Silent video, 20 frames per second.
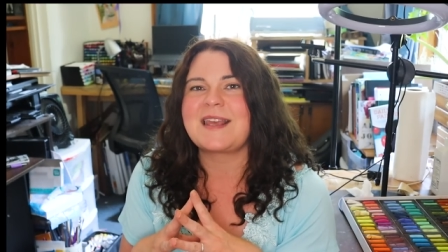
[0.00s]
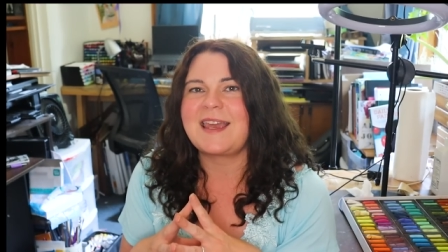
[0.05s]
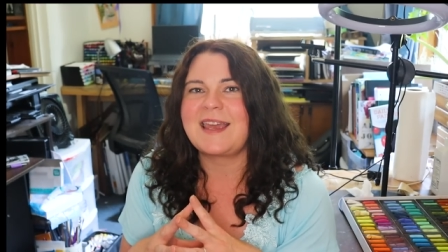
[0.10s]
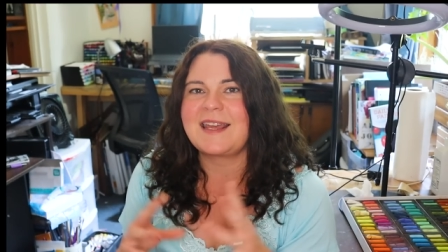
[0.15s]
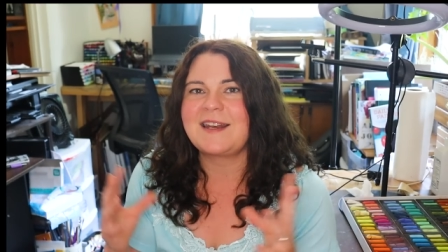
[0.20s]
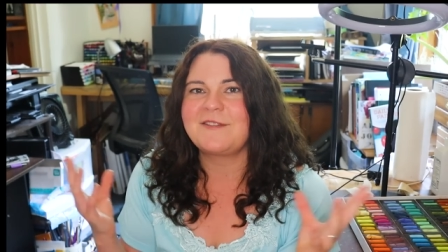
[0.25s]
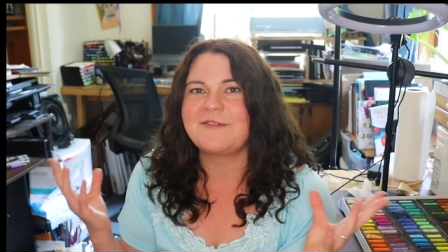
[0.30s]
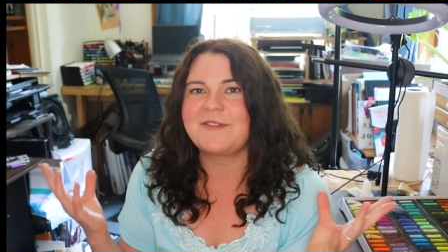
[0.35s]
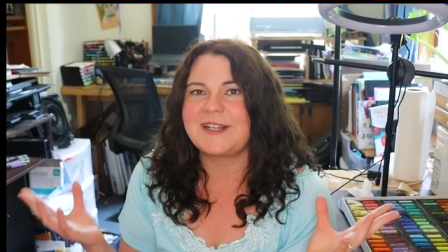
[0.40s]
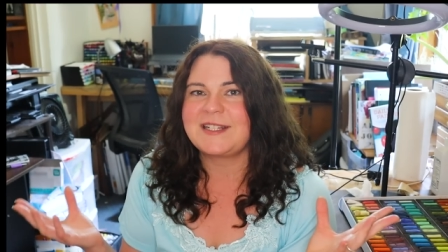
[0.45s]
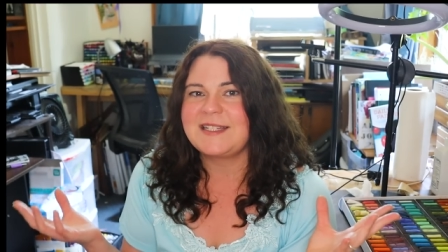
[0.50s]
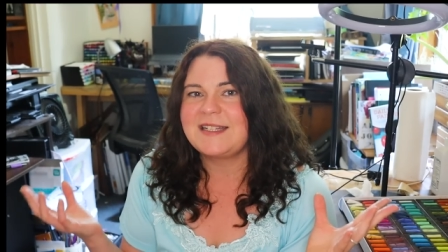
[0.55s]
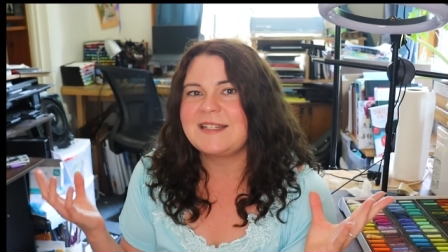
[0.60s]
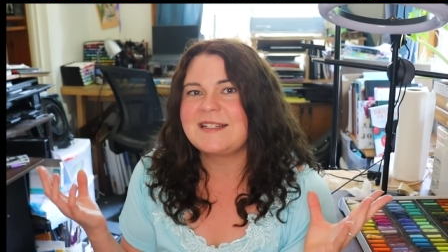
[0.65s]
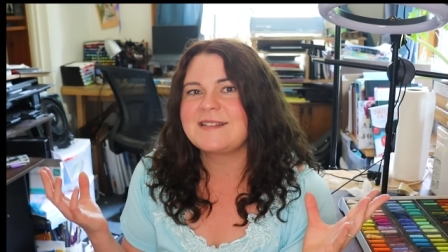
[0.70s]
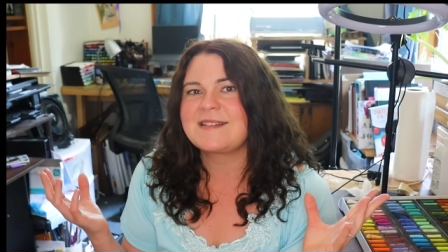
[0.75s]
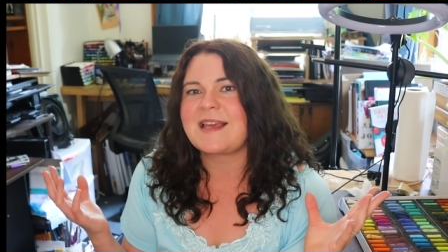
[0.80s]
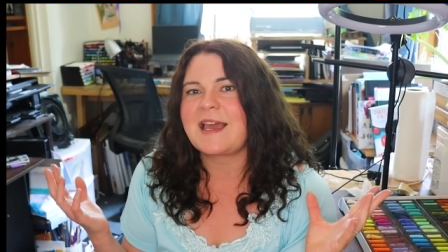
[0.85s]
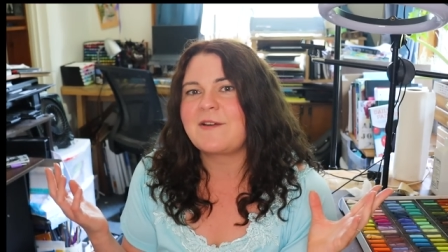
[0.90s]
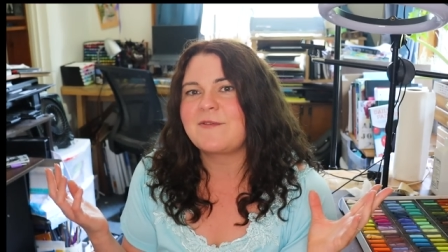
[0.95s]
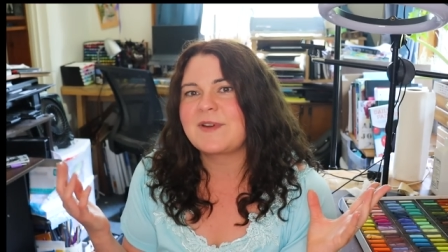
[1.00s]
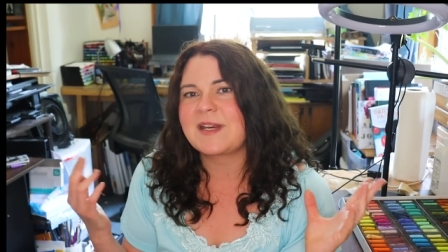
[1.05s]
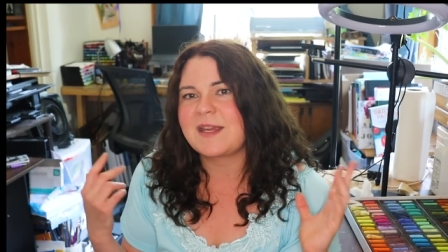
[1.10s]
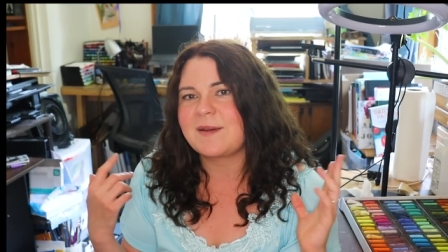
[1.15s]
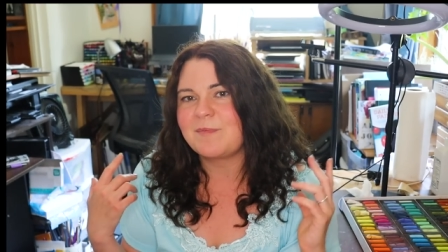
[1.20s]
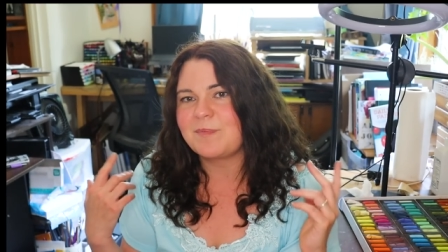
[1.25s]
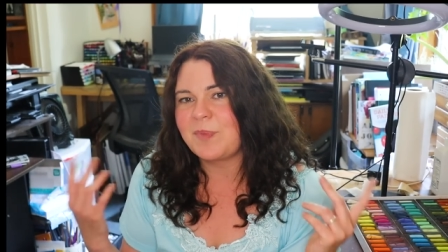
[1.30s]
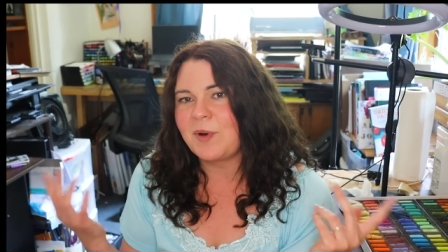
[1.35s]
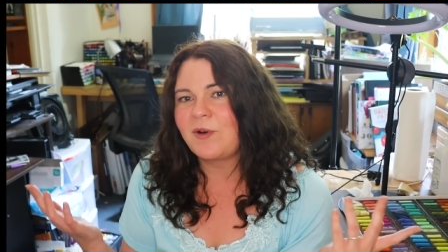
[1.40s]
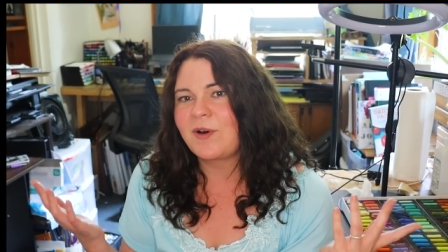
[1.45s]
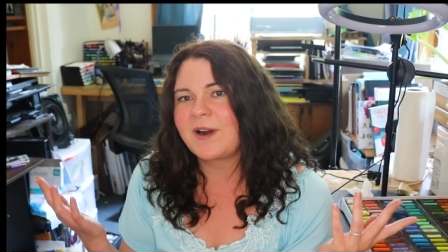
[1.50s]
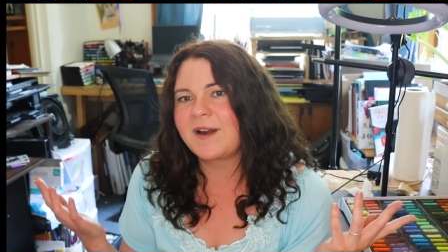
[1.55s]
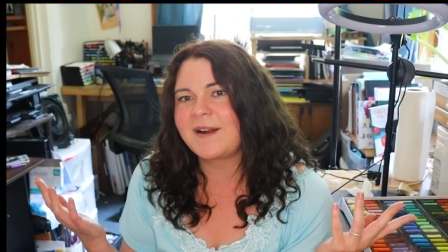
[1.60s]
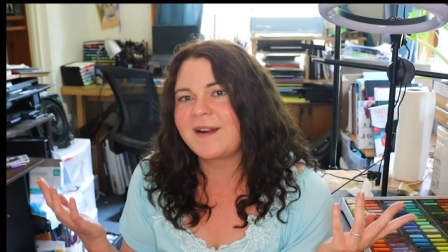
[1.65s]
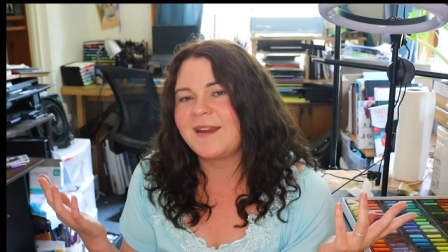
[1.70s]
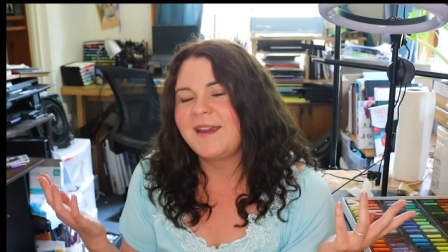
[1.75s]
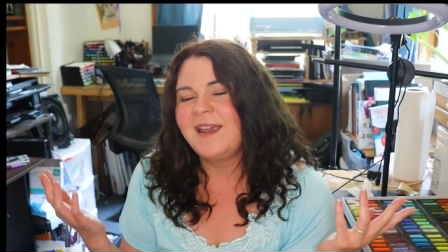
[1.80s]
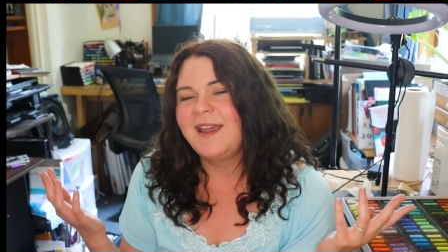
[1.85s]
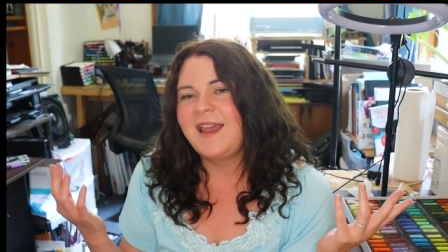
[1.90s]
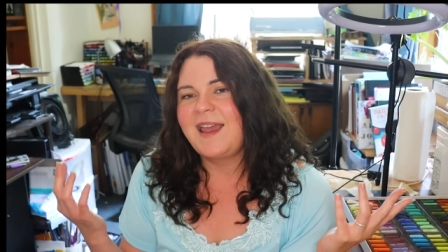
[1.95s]
and if I didn't, I would get
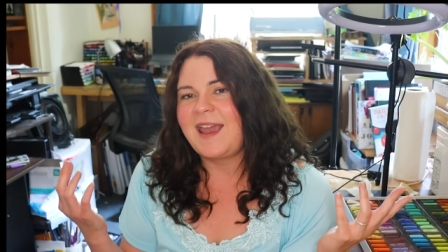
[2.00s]
bored